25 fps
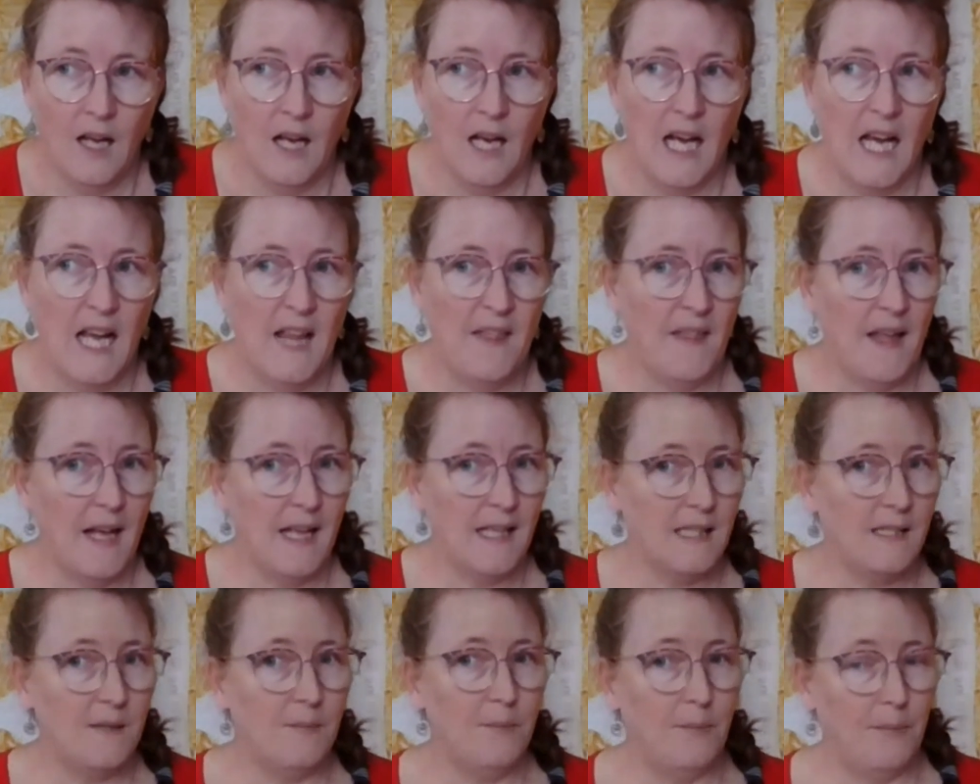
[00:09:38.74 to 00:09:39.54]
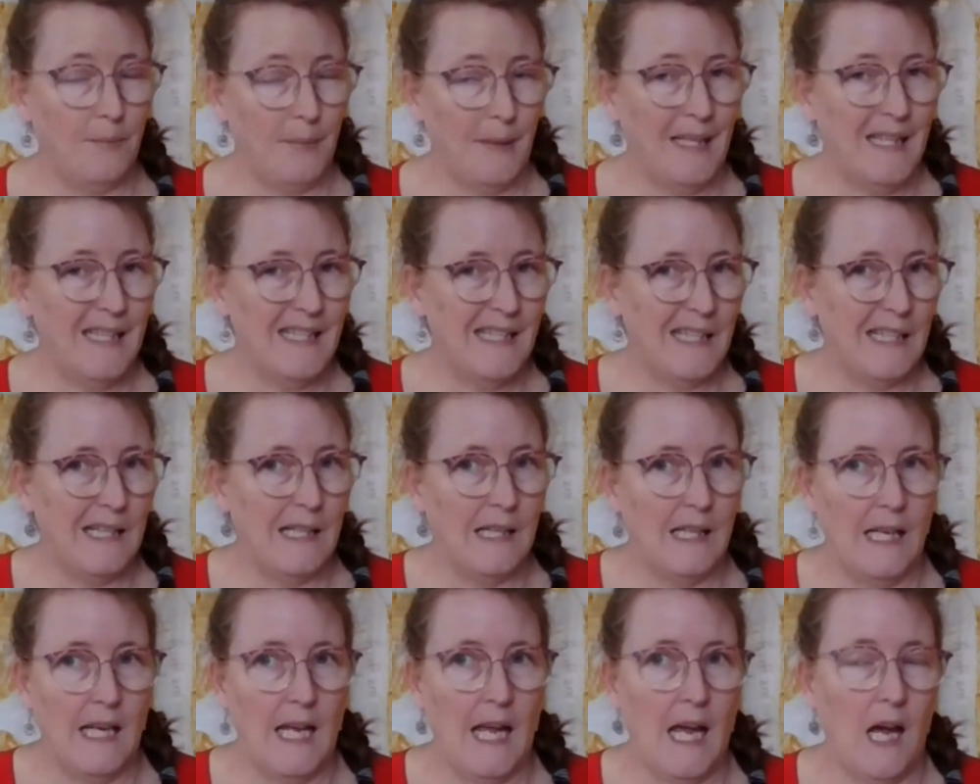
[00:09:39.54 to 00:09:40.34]
And that's
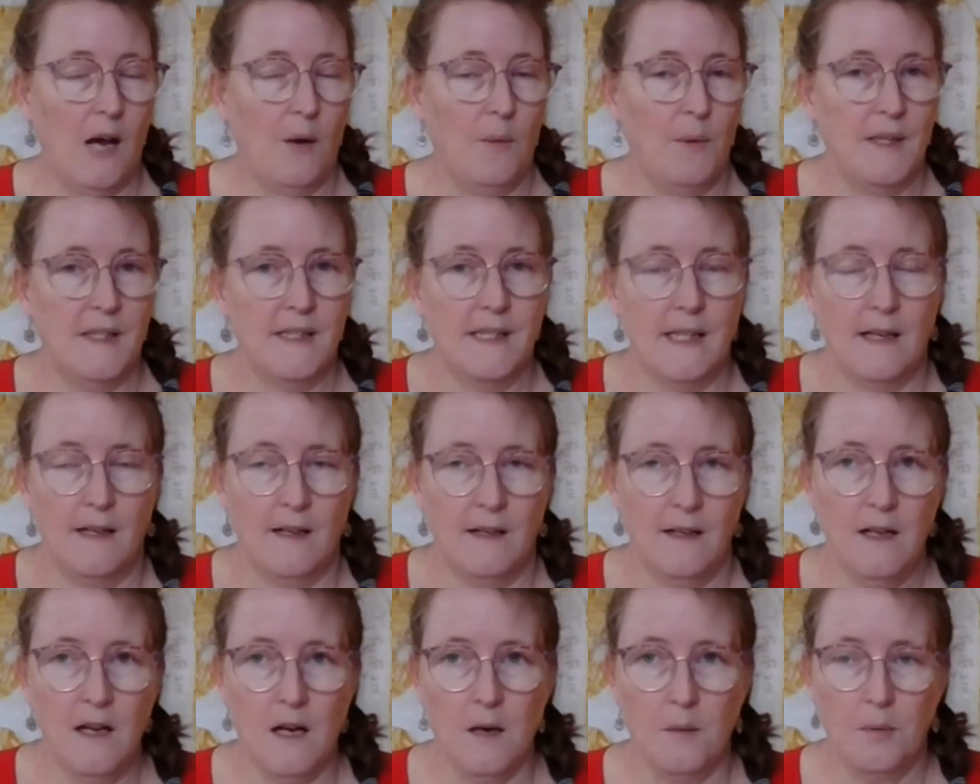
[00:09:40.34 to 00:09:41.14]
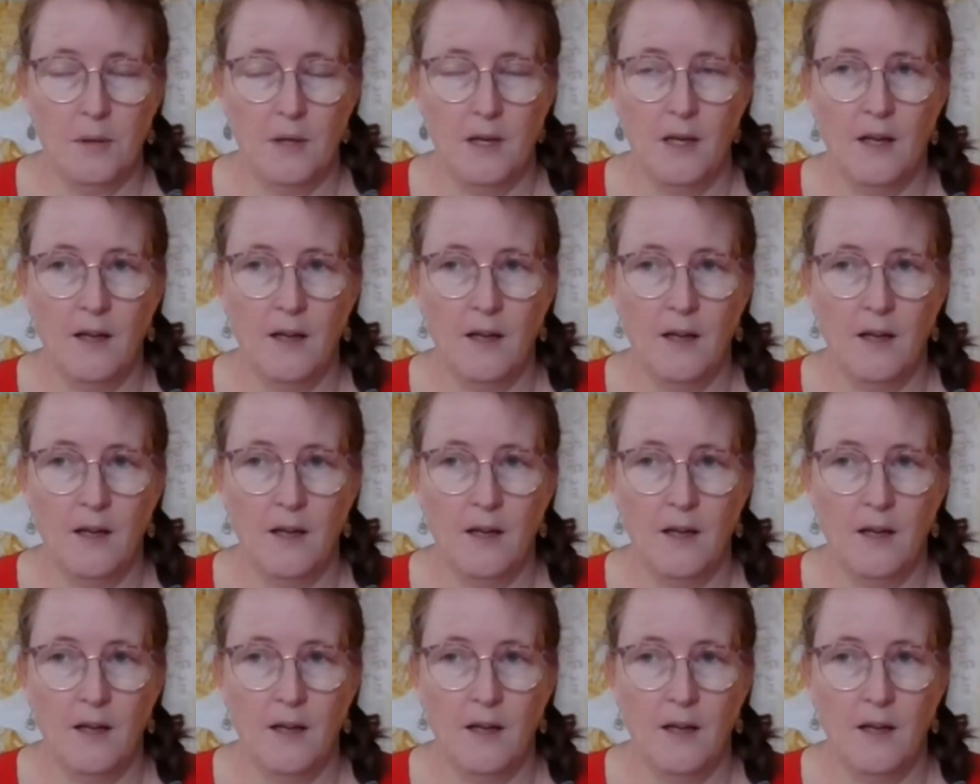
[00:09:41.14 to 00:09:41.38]
basically how we set it up.